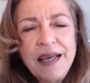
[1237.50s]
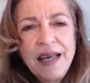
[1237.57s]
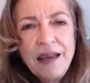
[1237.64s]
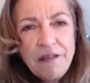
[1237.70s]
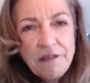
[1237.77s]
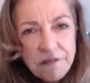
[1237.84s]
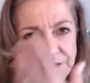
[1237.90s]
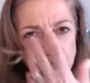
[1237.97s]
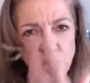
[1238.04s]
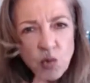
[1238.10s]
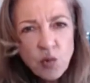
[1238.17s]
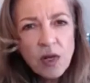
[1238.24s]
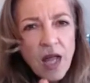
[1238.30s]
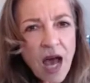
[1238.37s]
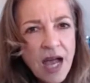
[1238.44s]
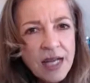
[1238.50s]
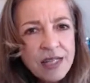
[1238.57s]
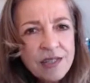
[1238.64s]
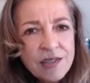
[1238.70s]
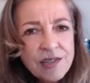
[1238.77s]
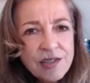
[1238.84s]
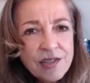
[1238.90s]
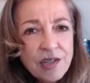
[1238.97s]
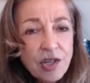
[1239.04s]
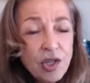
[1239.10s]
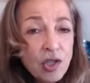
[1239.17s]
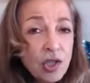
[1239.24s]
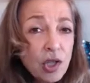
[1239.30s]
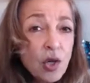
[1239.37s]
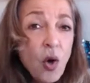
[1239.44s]
and visualize
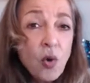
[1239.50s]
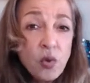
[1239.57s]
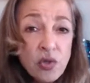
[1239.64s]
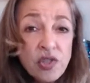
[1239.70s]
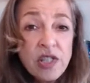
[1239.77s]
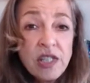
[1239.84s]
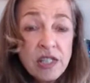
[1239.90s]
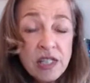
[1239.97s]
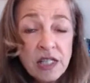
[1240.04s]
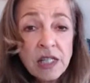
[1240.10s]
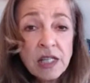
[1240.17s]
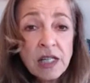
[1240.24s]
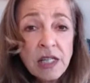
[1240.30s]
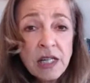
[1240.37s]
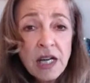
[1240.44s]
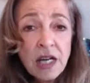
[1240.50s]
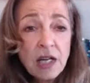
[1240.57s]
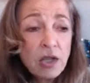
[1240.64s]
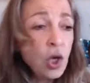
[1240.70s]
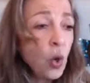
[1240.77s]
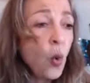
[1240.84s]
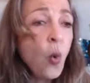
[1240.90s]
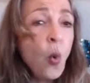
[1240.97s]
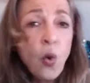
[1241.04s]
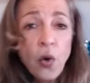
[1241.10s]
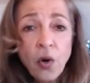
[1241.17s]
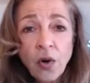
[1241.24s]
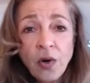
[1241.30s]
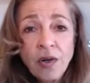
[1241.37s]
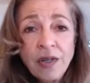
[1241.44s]
the OCD, the
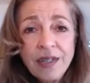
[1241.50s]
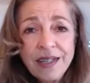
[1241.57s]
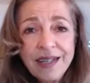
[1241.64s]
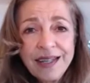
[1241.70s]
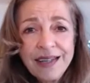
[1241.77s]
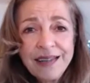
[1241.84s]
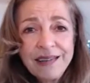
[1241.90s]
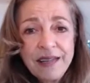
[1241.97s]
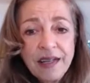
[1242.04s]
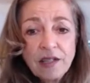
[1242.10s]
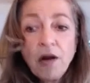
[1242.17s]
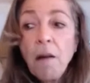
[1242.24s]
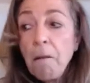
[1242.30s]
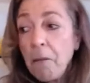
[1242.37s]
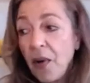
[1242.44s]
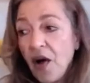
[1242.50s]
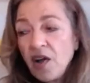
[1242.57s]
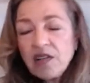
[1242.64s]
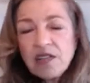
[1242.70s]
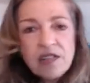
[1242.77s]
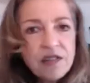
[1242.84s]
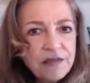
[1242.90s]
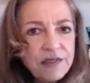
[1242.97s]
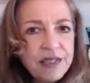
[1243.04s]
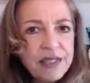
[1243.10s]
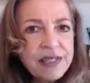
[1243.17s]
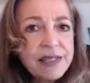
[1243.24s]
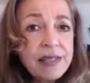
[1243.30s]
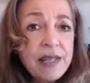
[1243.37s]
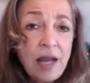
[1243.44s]
order, the
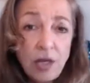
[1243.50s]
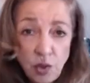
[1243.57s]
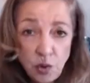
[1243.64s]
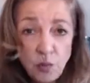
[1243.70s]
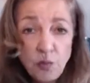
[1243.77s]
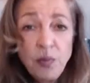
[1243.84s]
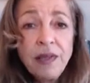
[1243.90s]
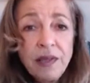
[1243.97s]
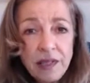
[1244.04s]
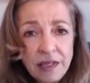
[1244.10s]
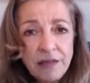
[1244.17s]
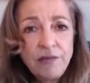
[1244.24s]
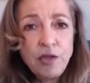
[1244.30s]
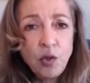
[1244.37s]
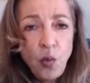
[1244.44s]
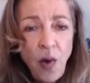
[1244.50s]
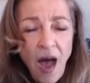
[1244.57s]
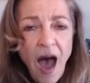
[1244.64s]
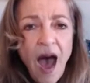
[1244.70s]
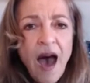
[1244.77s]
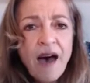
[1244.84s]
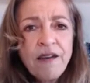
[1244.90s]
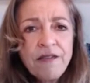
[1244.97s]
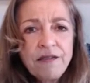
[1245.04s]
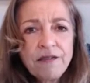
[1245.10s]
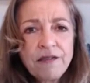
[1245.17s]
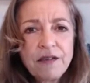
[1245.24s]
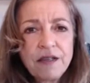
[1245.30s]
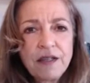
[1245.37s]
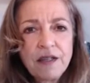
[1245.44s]
compulsiveness that you believe you have,
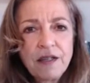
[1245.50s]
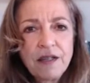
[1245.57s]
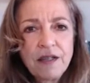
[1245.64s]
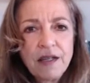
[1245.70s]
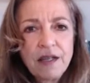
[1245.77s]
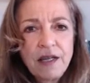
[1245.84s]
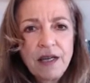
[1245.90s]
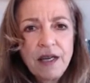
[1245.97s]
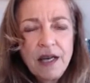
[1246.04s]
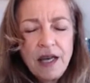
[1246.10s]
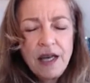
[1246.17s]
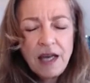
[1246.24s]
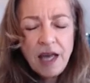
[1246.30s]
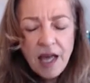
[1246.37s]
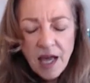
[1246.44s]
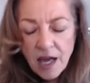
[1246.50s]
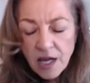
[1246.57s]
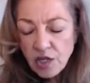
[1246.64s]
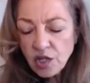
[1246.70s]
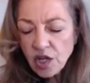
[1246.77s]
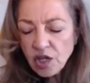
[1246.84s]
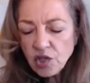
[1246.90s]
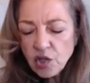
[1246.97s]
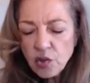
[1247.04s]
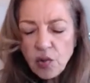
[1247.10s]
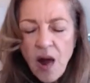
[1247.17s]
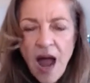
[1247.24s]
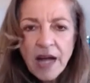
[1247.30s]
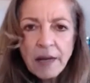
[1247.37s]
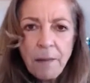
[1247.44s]
and
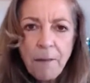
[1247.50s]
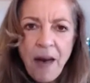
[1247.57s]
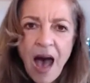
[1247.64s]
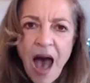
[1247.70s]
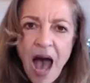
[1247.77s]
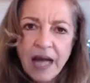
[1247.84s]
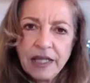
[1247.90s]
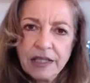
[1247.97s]
track back